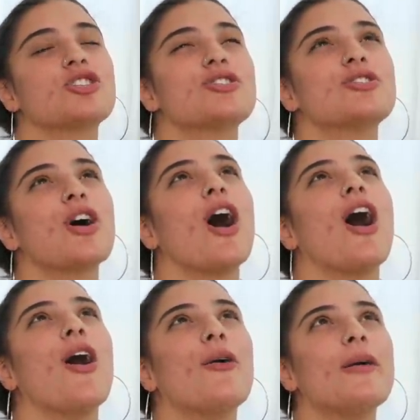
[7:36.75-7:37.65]

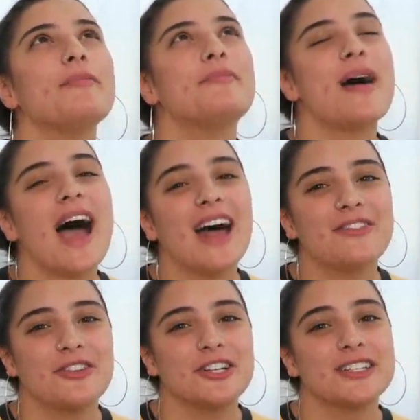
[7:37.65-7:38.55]
so
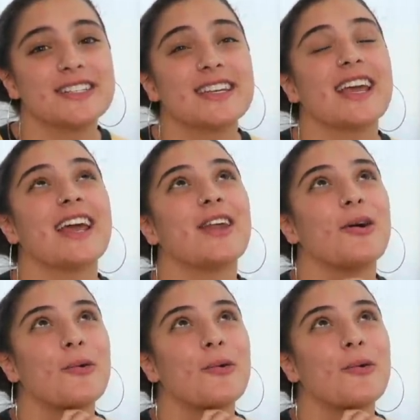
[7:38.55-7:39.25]
bad for your skin.